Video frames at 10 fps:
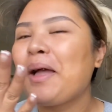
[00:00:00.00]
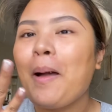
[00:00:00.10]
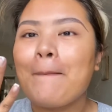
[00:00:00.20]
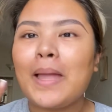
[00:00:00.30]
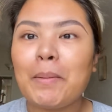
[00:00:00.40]

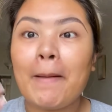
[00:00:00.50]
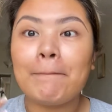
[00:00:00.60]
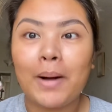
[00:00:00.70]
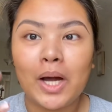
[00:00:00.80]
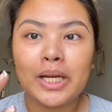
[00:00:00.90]
Like my
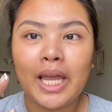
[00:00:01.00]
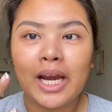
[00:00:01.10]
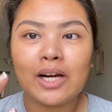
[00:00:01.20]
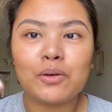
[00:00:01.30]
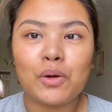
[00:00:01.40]
body hair
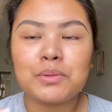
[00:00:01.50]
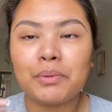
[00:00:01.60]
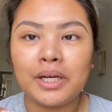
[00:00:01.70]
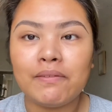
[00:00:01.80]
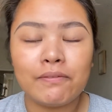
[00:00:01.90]
grows
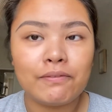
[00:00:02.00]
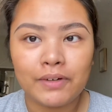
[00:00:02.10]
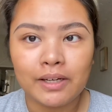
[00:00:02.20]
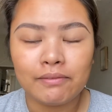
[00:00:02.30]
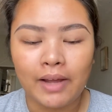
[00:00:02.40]
pretty
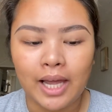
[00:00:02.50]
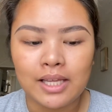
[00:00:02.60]
freaking fast.